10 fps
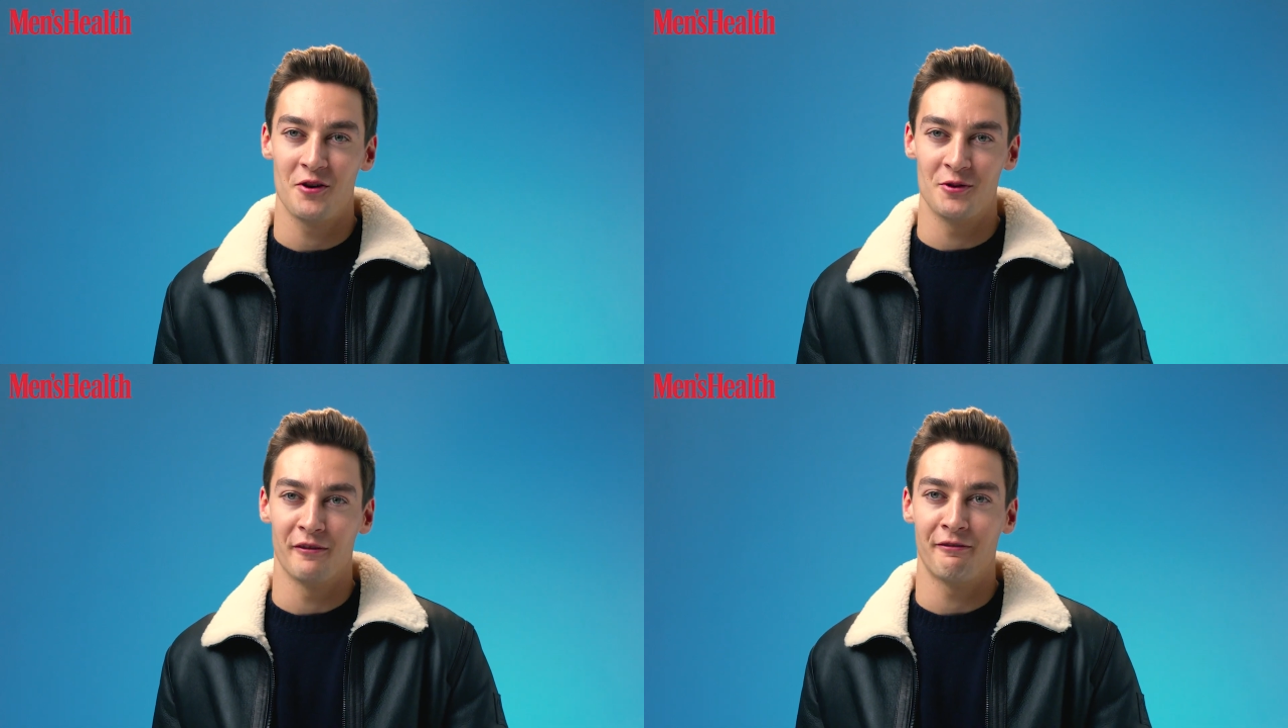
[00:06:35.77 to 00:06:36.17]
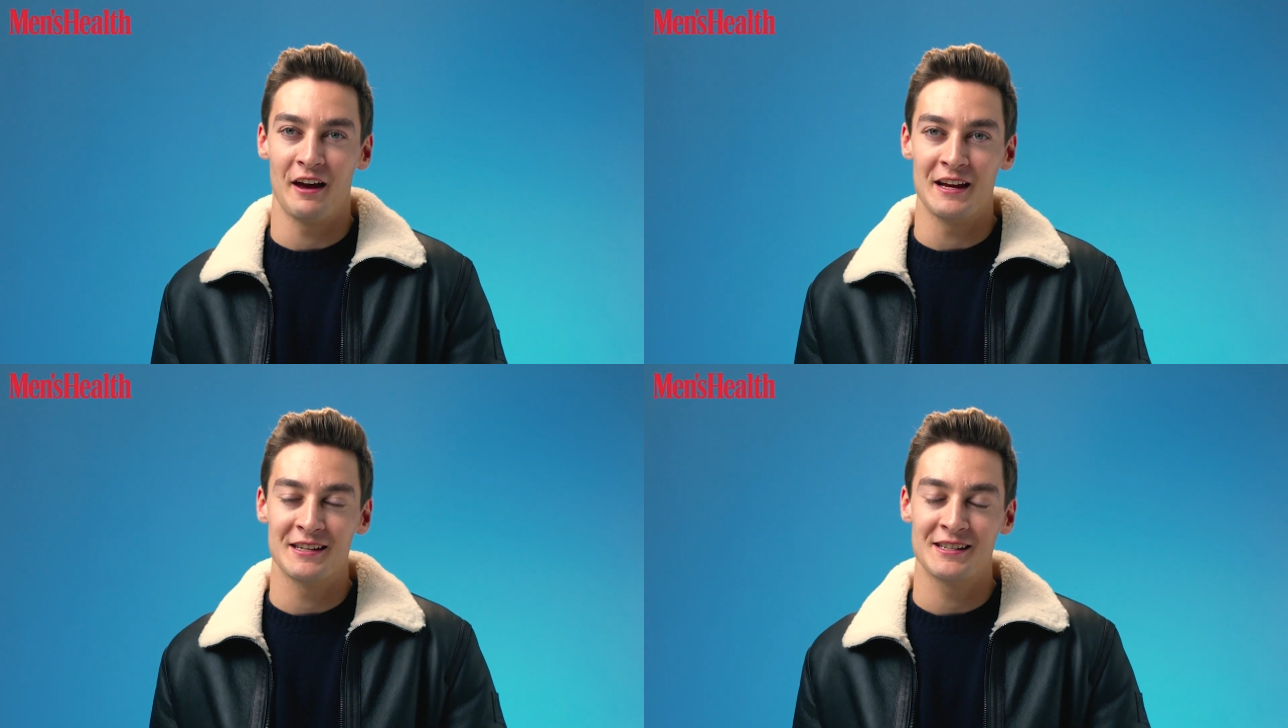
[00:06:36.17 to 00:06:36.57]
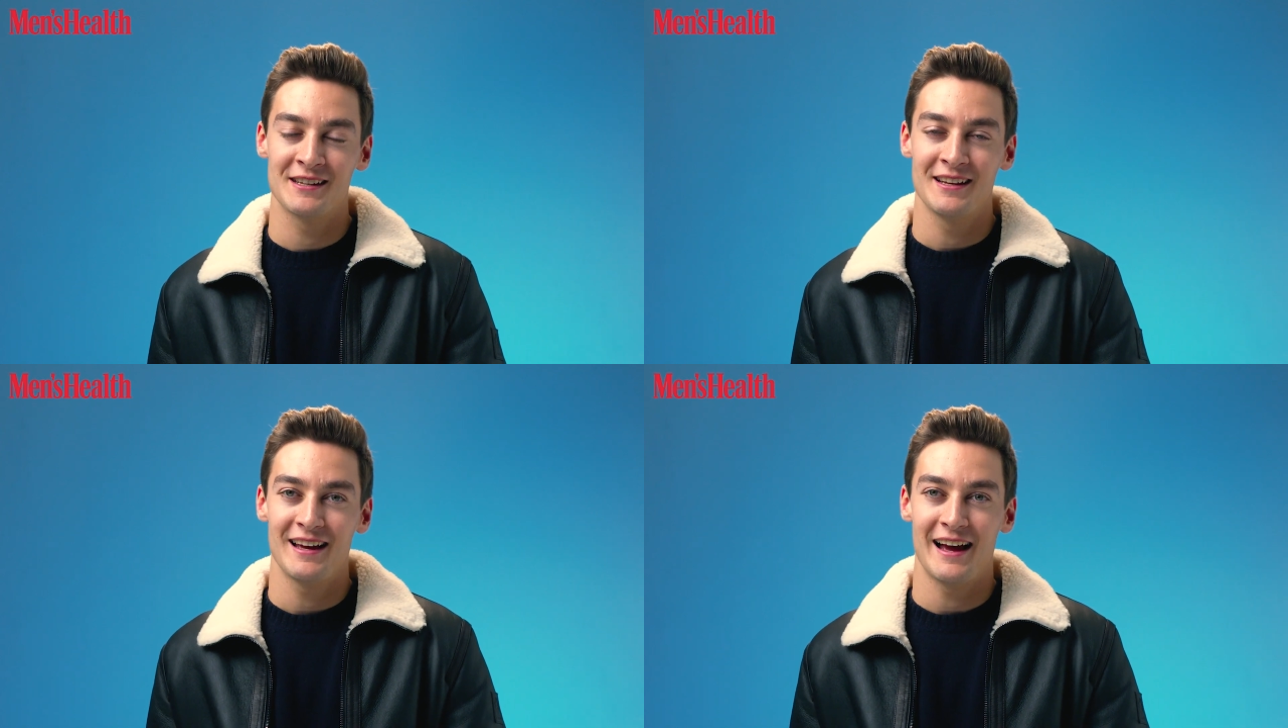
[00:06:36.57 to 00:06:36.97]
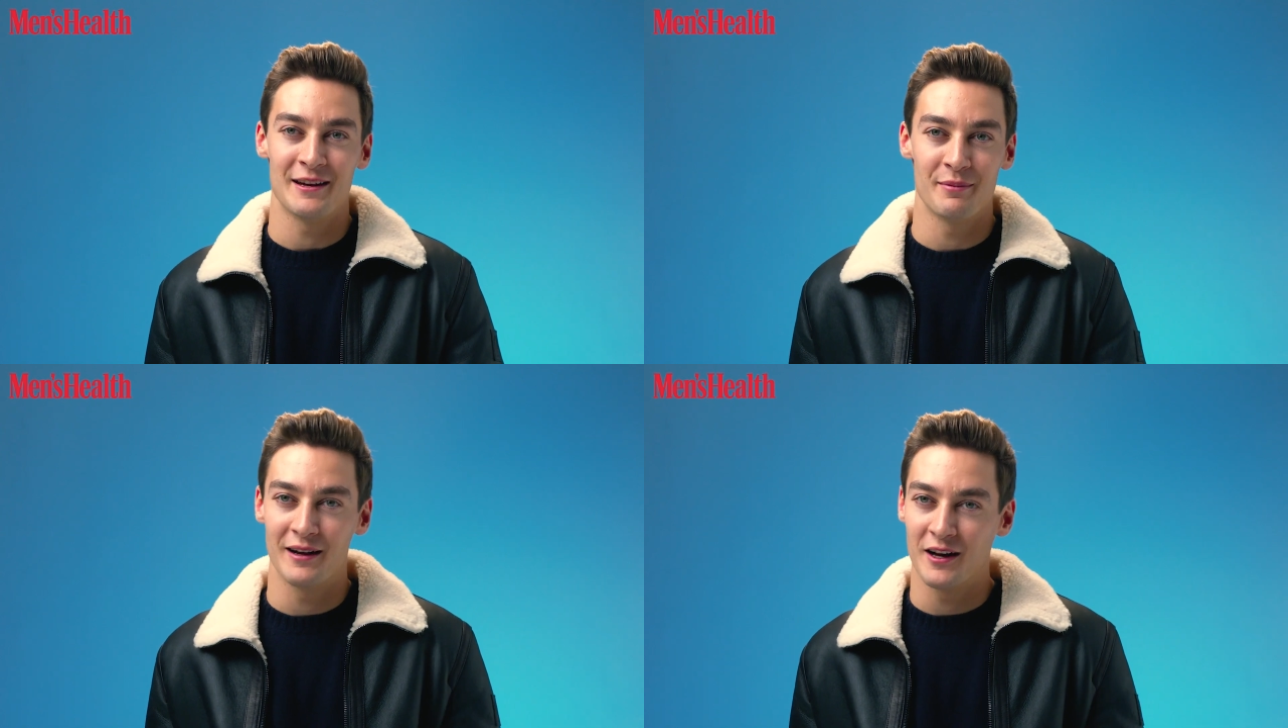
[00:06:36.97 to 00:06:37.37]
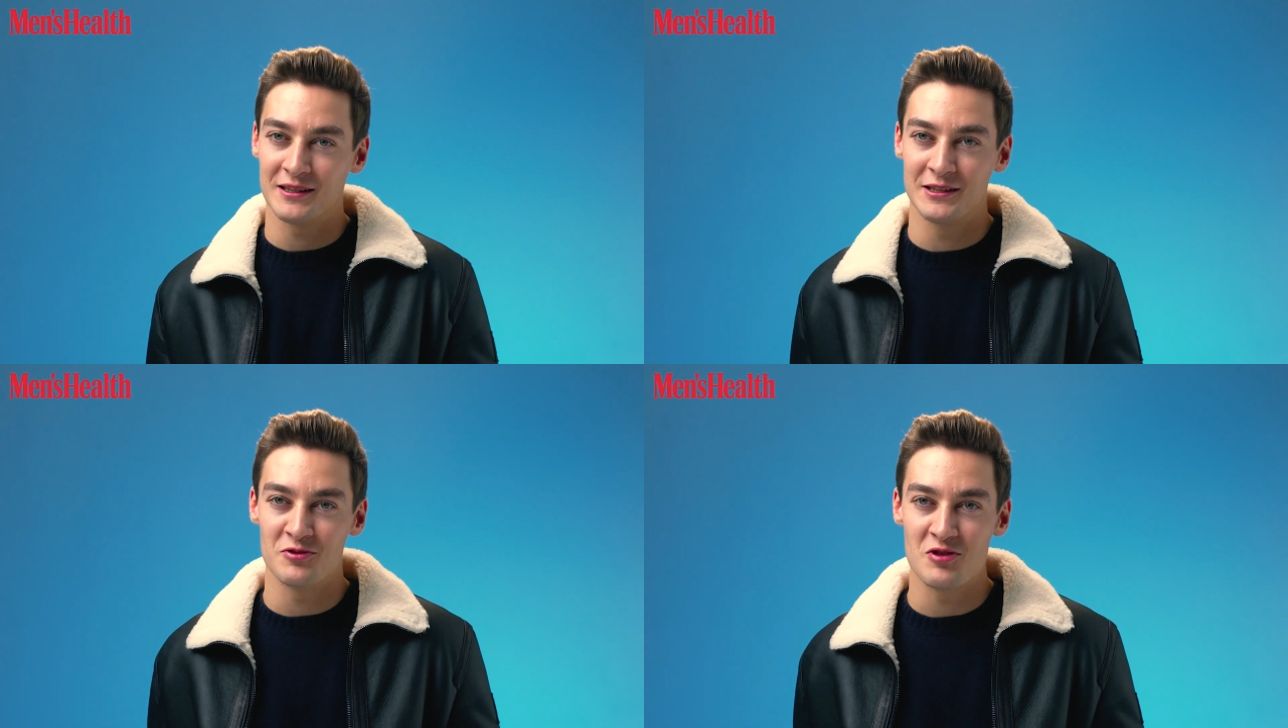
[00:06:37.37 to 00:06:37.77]
on your face and you're being
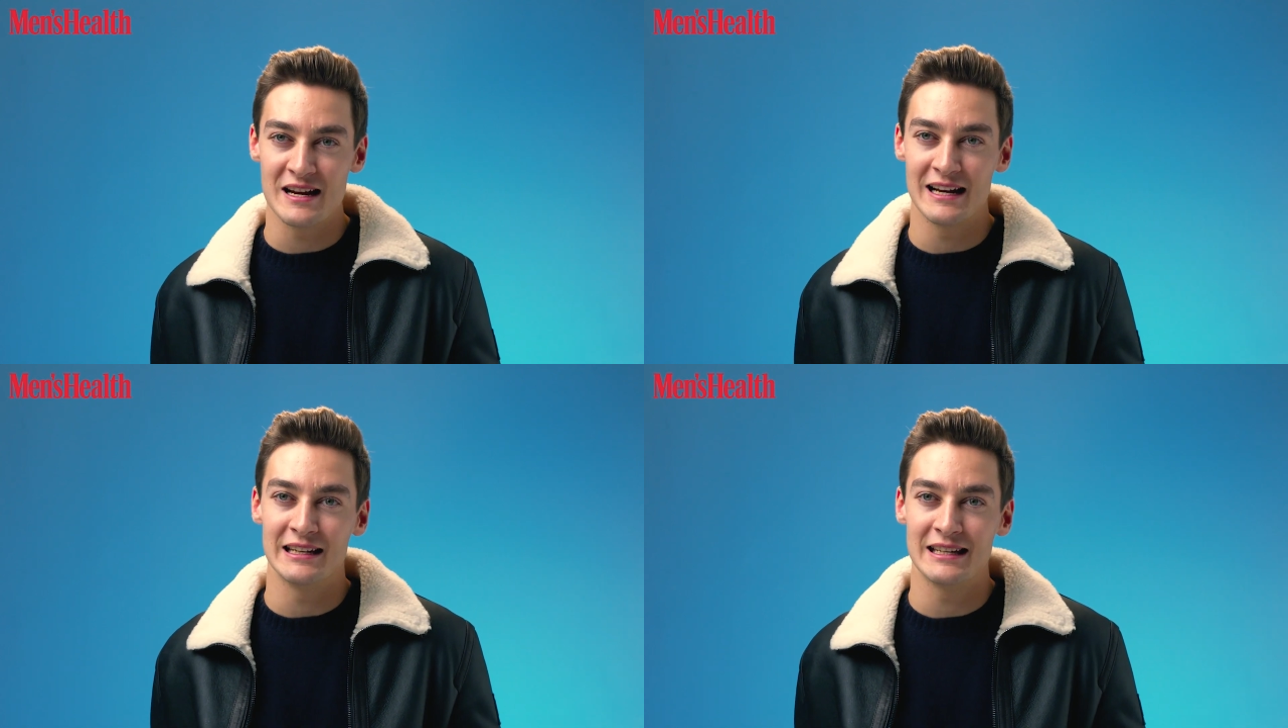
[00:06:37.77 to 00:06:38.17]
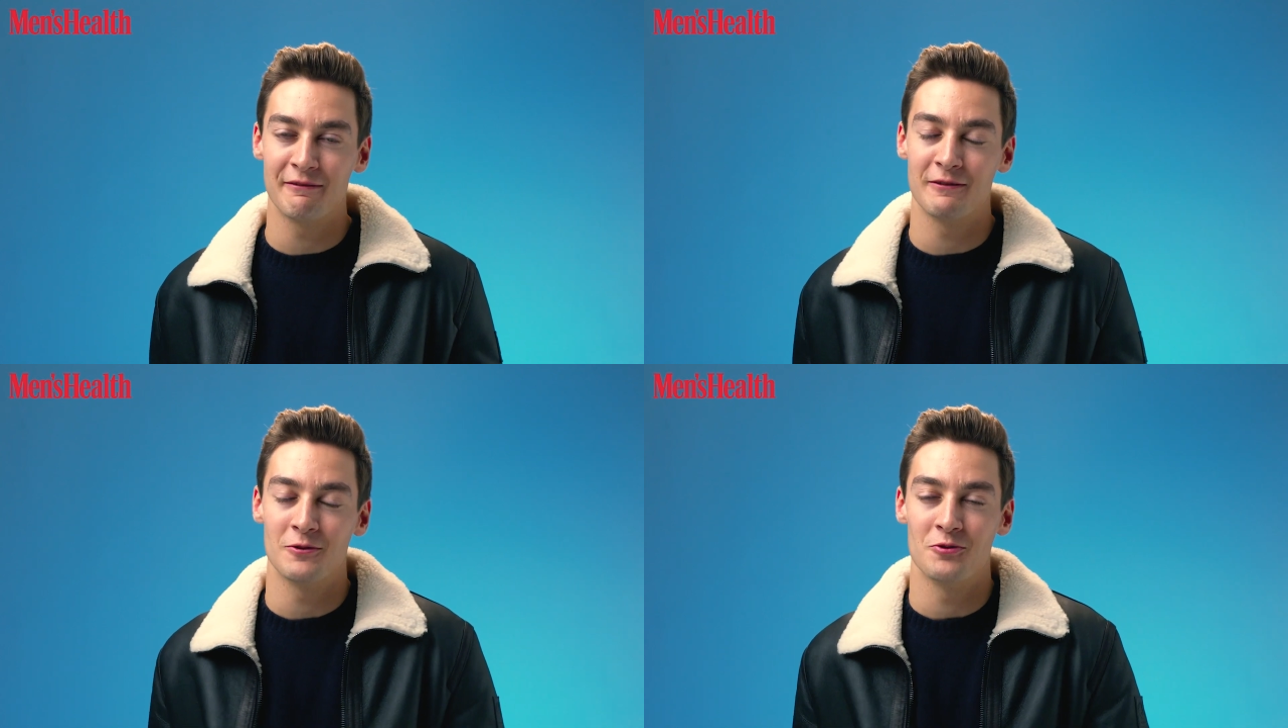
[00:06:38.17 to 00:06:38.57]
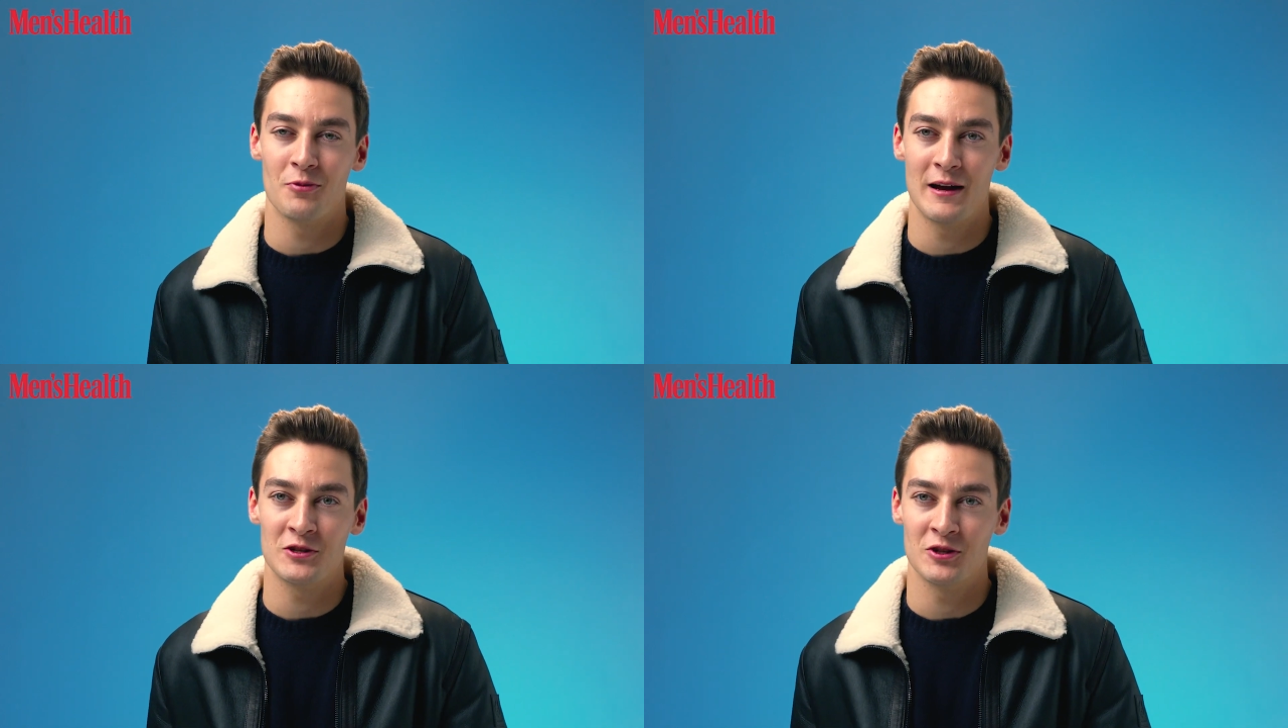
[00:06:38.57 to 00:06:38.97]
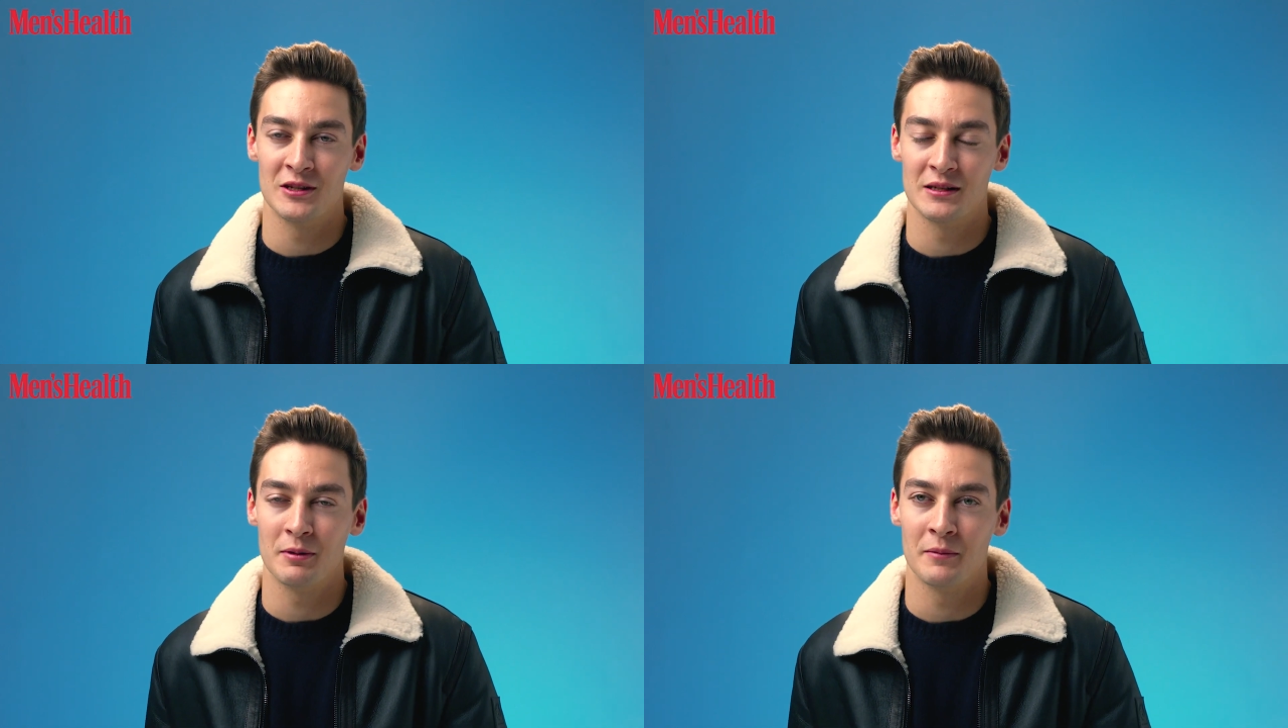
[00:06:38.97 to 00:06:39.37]
asked these really difficult questions.